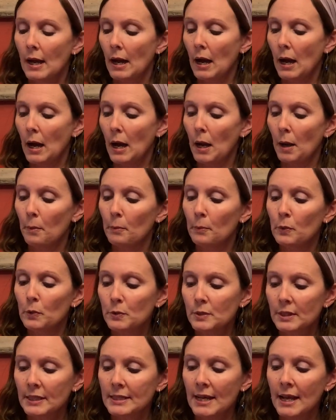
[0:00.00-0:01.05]

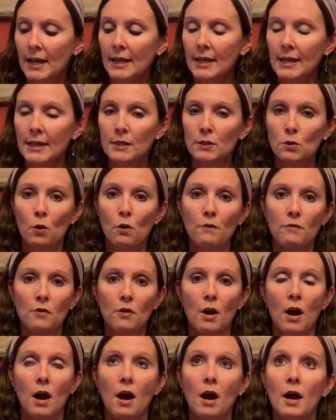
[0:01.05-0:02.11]
Muscadet is
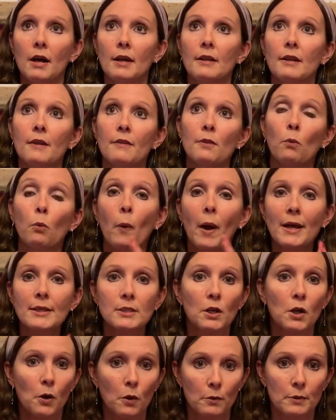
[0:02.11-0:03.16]
over on the
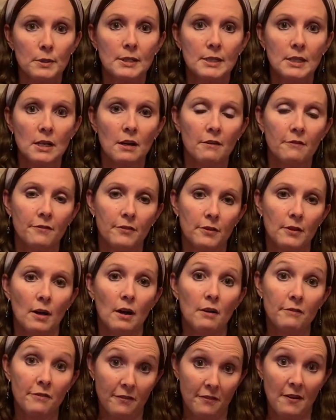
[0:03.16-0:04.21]
west coast
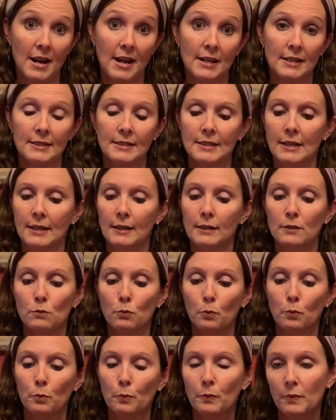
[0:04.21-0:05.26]
of France, and
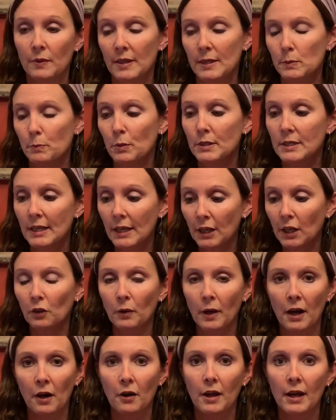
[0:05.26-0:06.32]
this particular
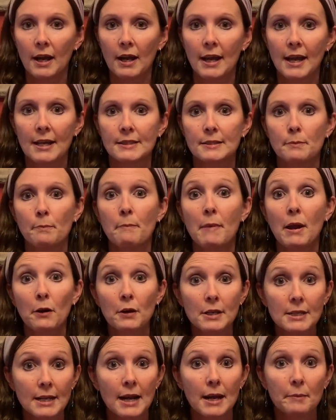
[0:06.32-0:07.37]
area has a
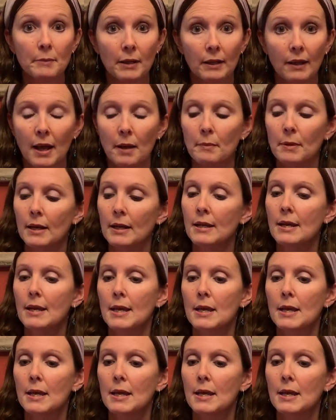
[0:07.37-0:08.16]
maritime climate,